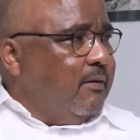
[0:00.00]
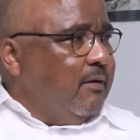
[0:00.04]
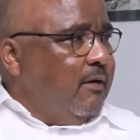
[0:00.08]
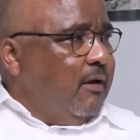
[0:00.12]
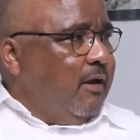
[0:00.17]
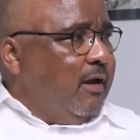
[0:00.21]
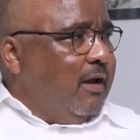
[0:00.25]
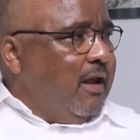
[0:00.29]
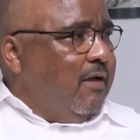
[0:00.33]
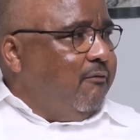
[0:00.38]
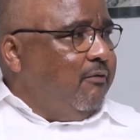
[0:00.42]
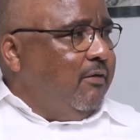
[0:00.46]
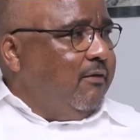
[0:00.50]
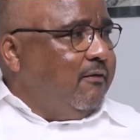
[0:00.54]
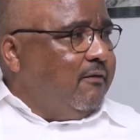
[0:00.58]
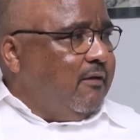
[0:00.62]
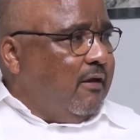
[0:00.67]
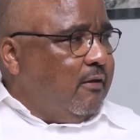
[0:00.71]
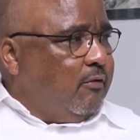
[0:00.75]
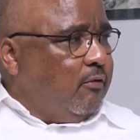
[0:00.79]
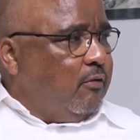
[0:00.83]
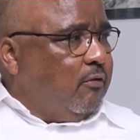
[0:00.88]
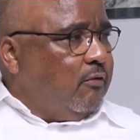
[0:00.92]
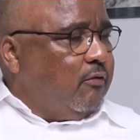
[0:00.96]
in every
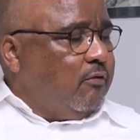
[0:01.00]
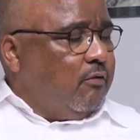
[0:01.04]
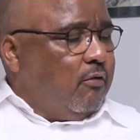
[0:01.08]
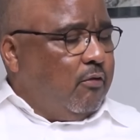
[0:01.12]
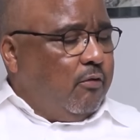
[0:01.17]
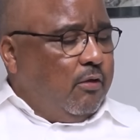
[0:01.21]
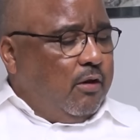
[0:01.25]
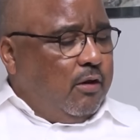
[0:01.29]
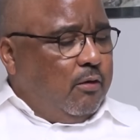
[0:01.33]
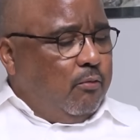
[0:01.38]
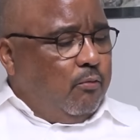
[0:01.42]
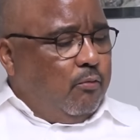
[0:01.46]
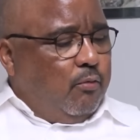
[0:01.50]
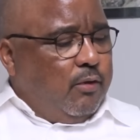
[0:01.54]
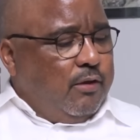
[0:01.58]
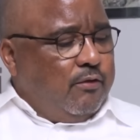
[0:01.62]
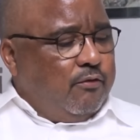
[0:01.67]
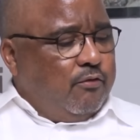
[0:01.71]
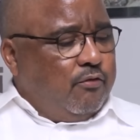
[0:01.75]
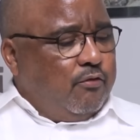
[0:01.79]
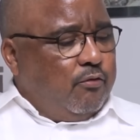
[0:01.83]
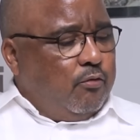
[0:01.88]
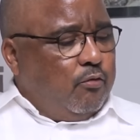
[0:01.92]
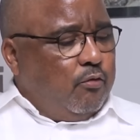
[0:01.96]
sector, in
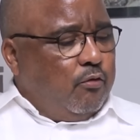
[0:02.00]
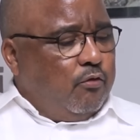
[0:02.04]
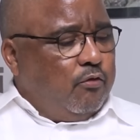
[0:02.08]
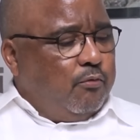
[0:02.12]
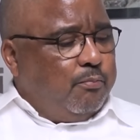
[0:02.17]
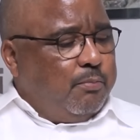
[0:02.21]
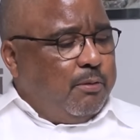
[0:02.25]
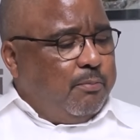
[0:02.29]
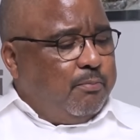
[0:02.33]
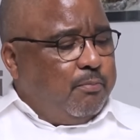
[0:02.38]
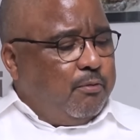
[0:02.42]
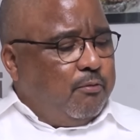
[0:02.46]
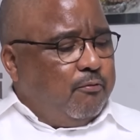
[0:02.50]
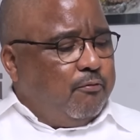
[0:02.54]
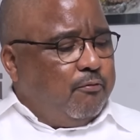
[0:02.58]
which those people